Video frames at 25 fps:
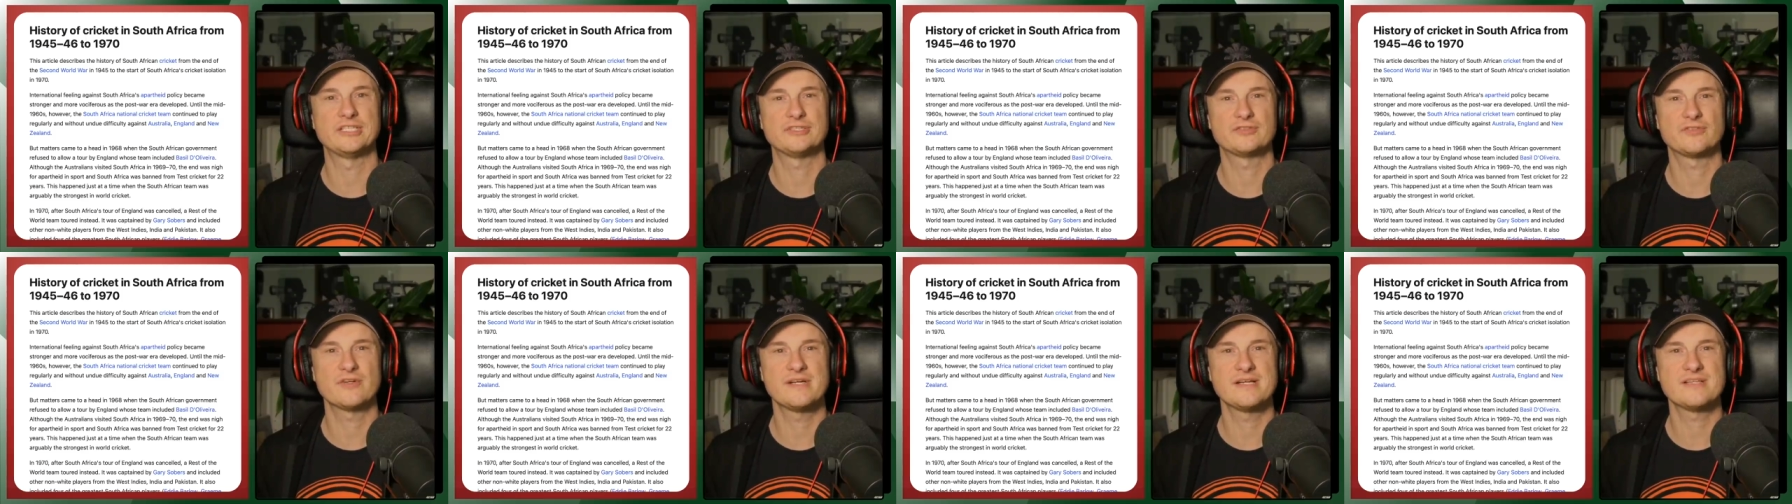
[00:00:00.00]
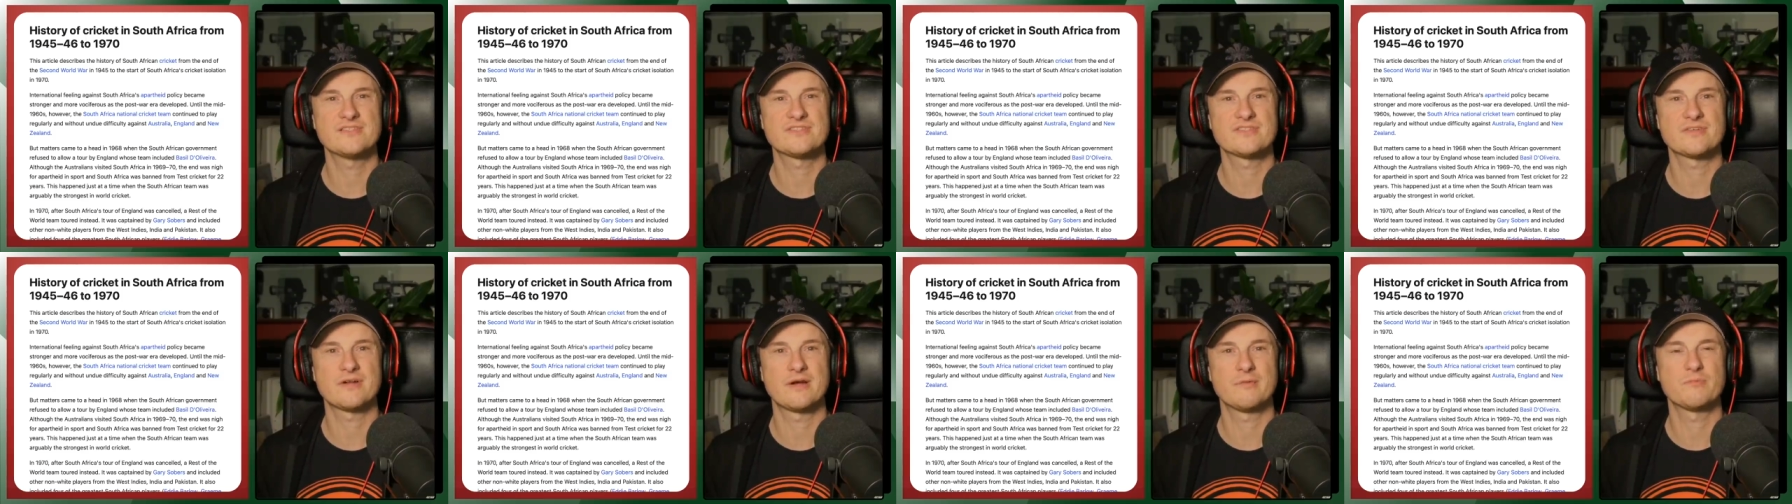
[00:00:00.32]

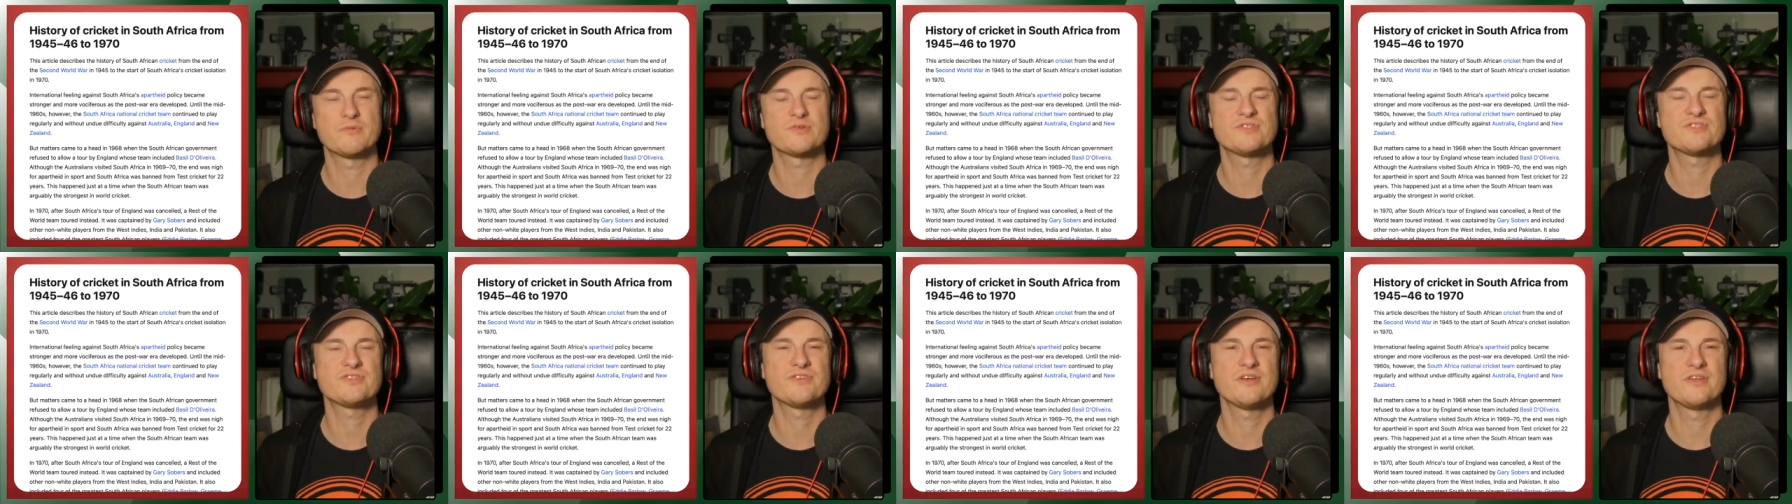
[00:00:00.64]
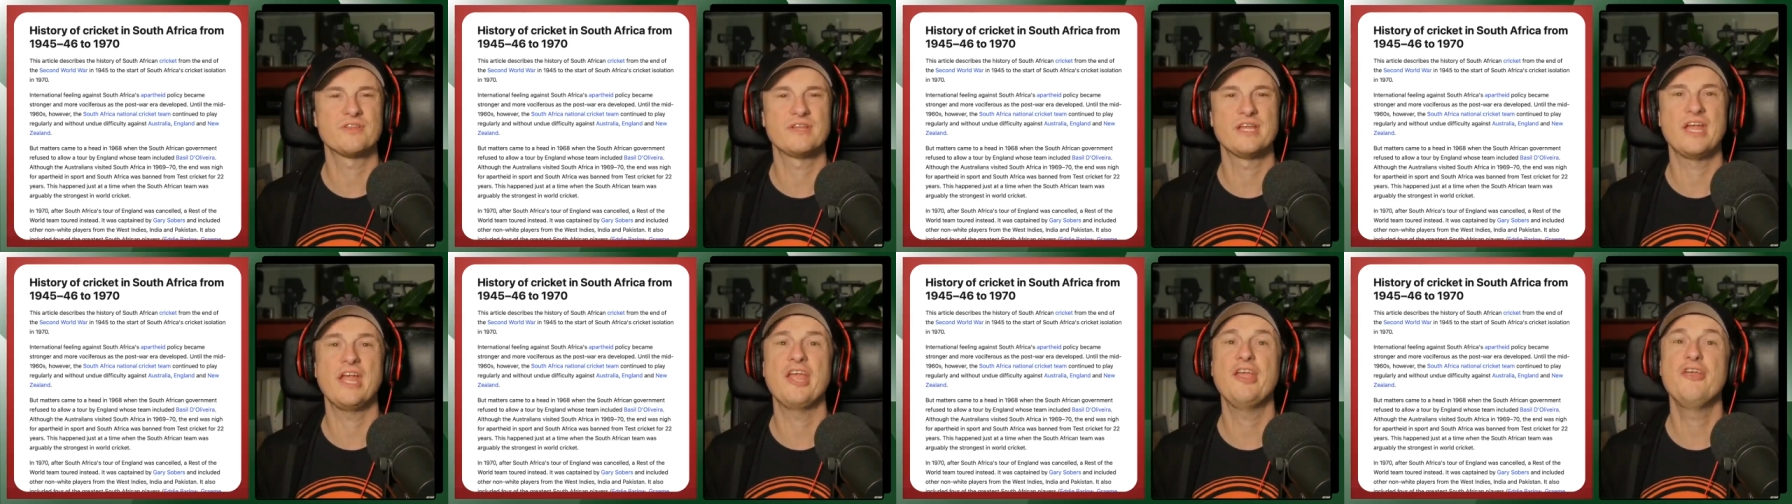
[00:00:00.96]
Australian side was
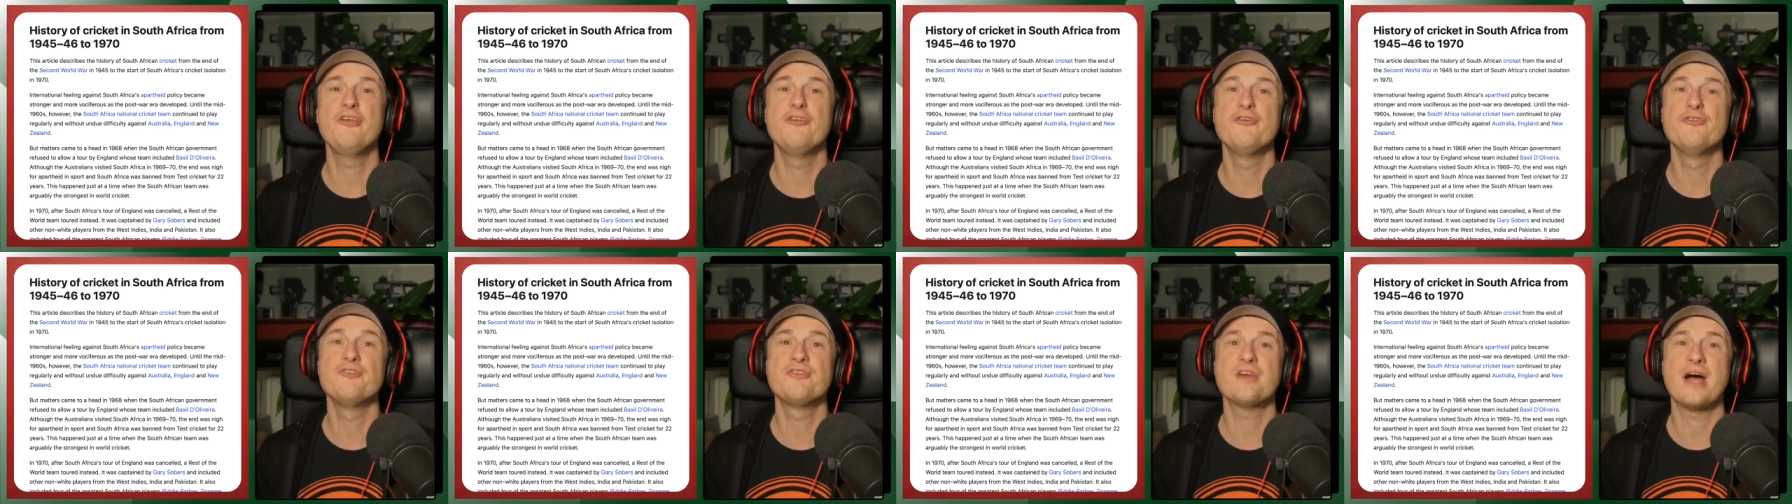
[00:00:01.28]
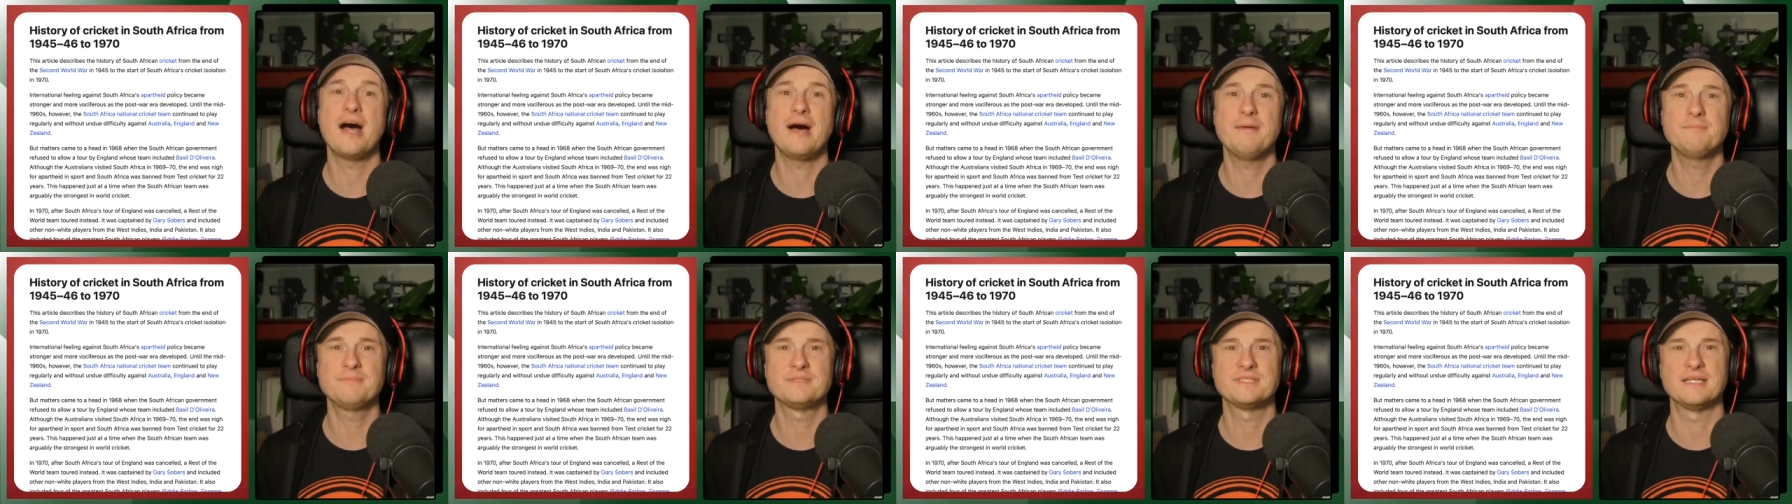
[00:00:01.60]
certainly a huge
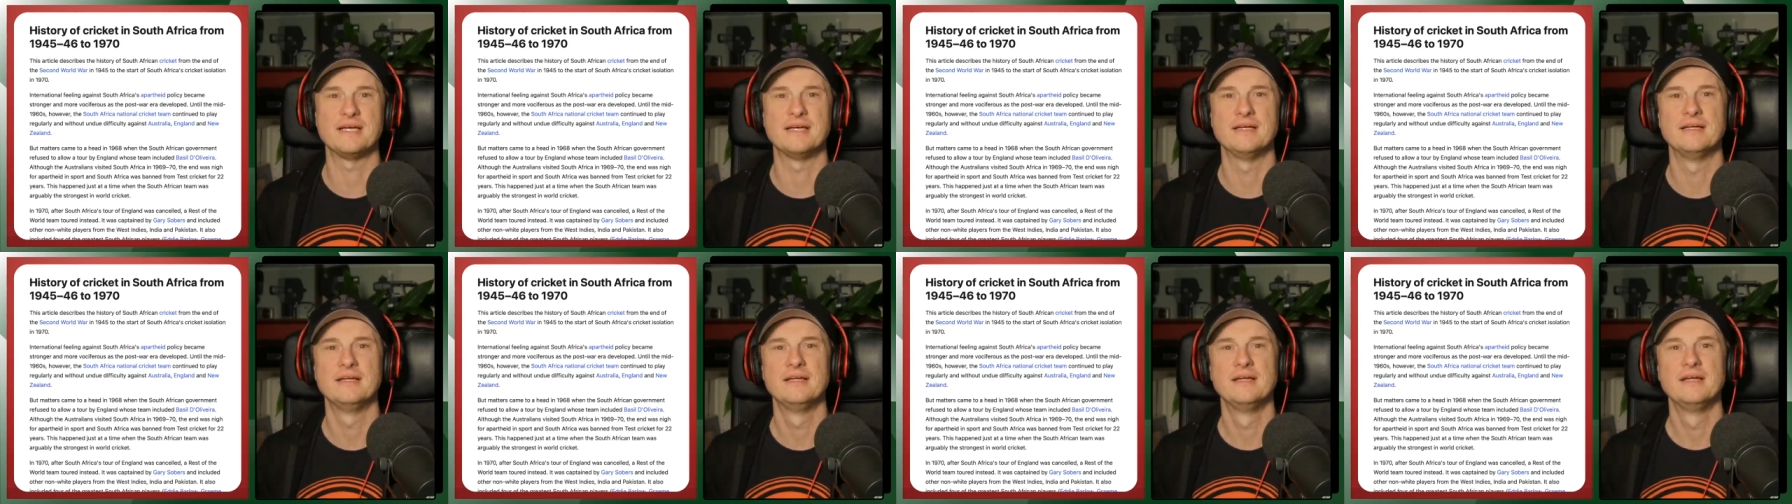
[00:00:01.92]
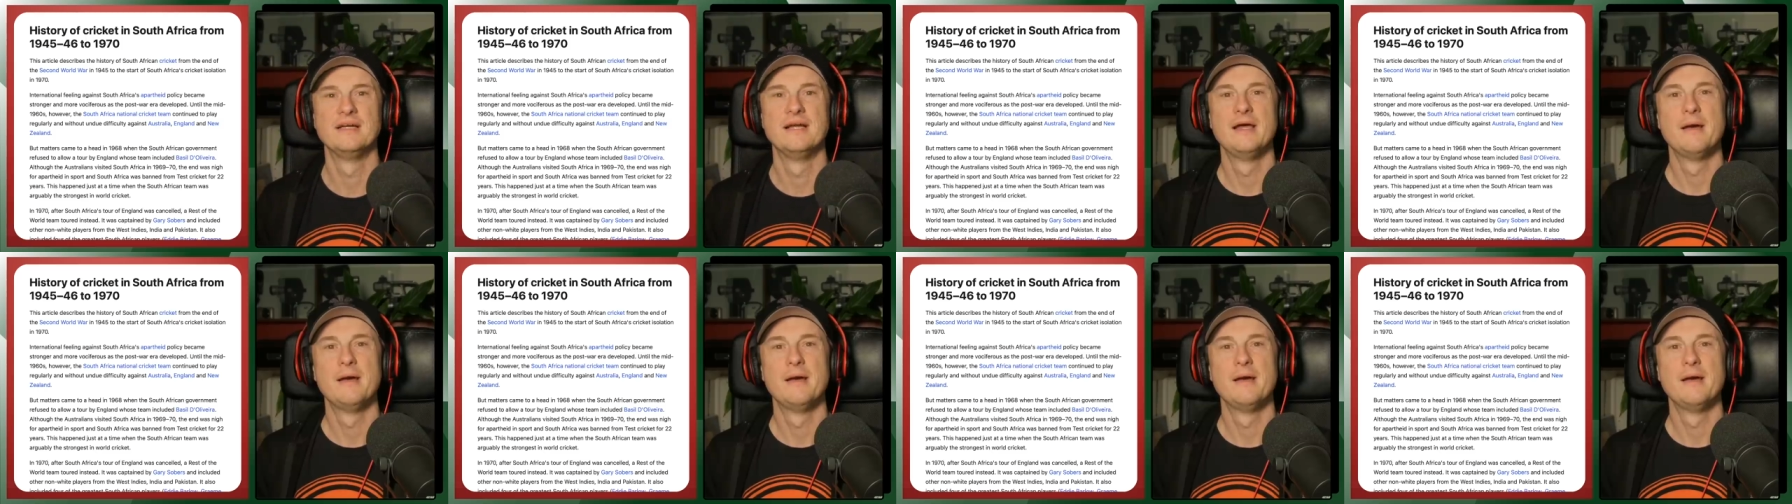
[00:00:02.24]
upset.